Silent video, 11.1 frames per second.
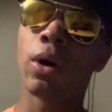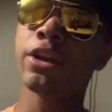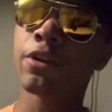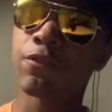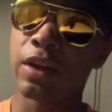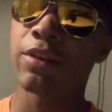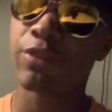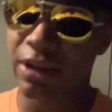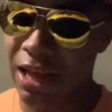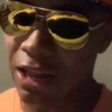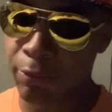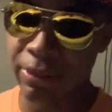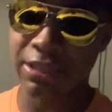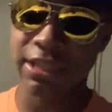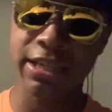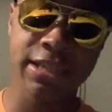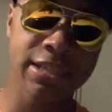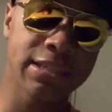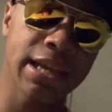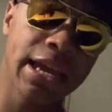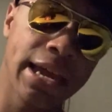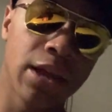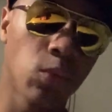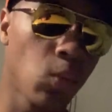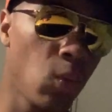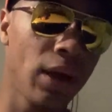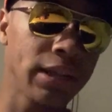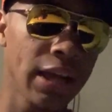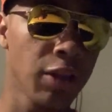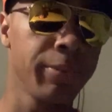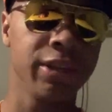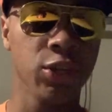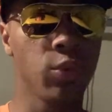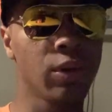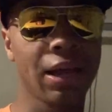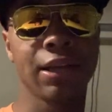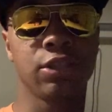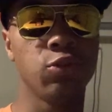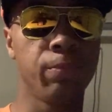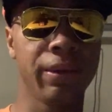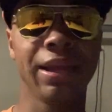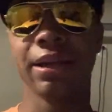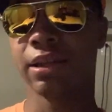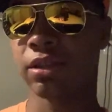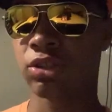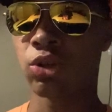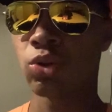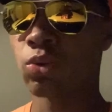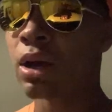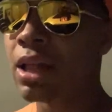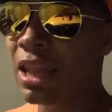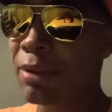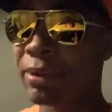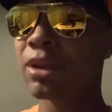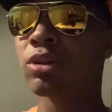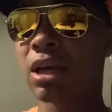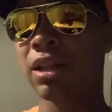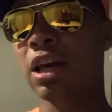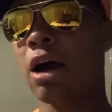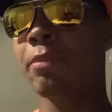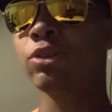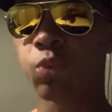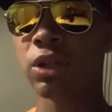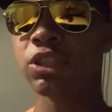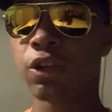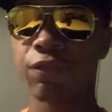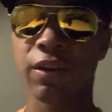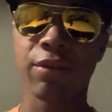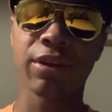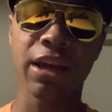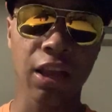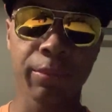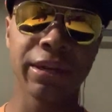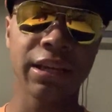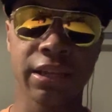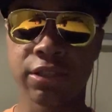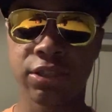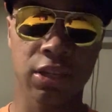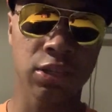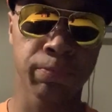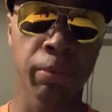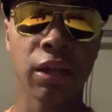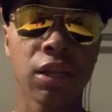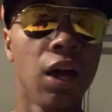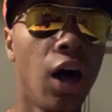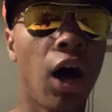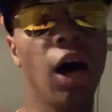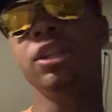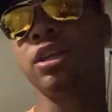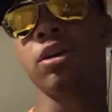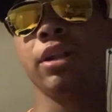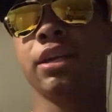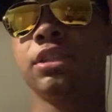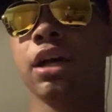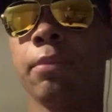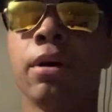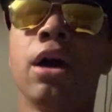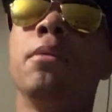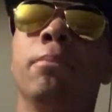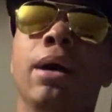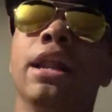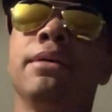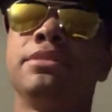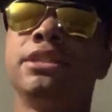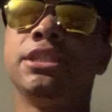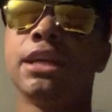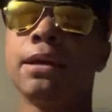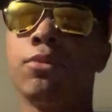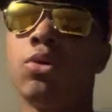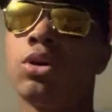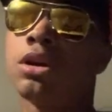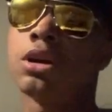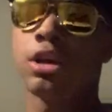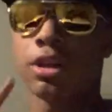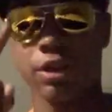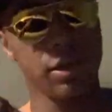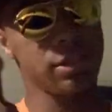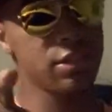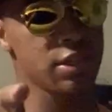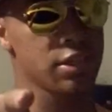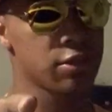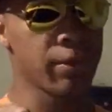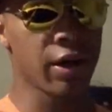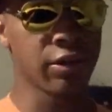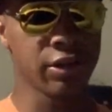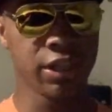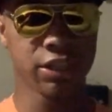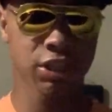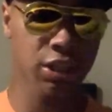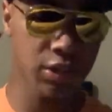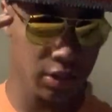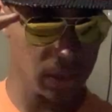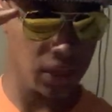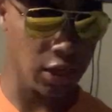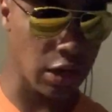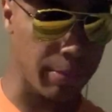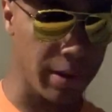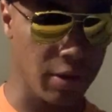what your favorite element is and what element you would like to bend. So let me know down in the comments what your favorite element is. But until next time, my name's DJ Moore, this is the Modern Ninja, and I'm